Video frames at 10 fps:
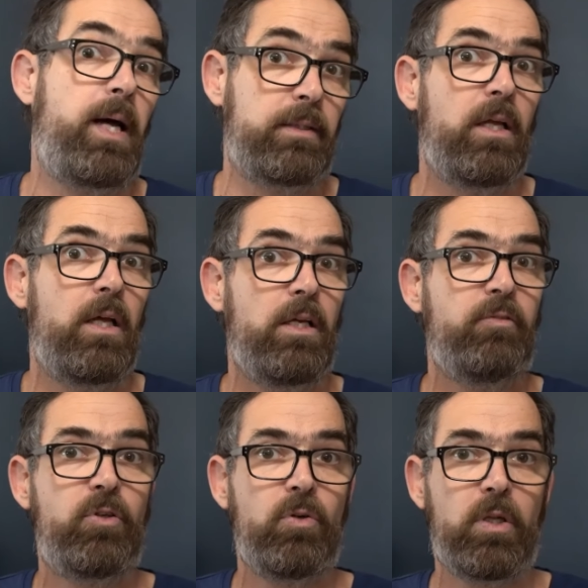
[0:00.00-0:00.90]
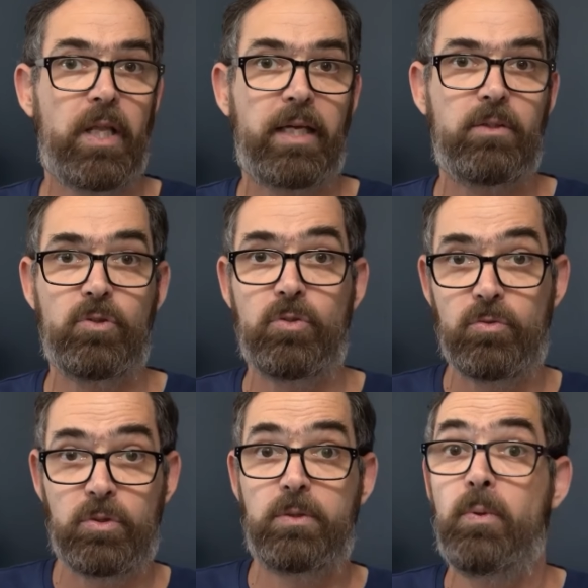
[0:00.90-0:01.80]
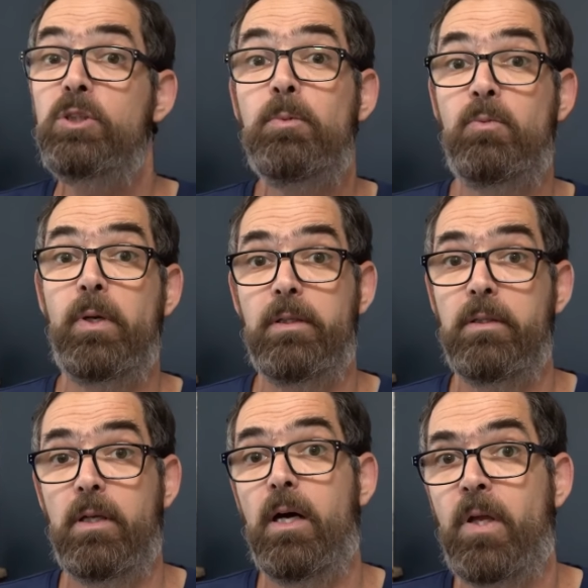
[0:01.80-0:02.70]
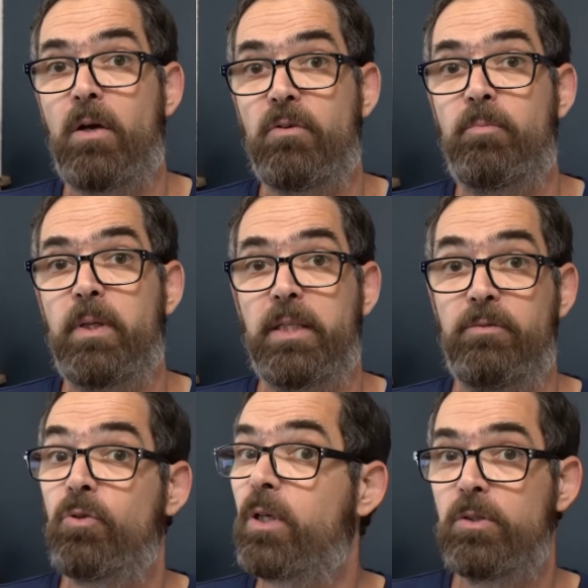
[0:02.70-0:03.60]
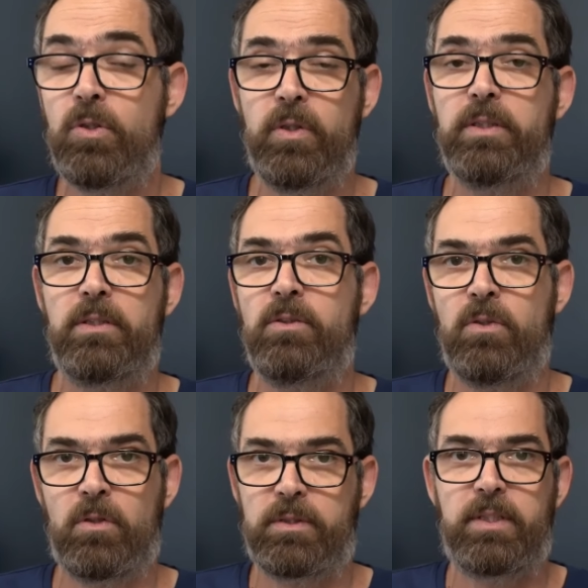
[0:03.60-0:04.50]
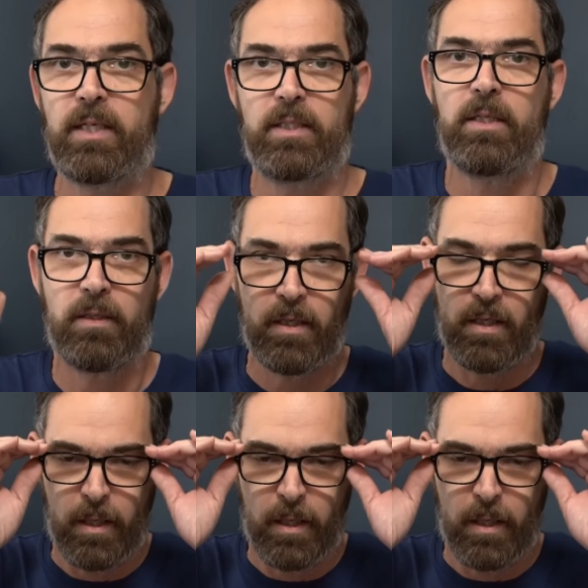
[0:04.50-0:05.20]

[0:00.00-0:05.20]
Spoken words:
But if you like to switch between tariff plan, if you can do it and you're not stuck in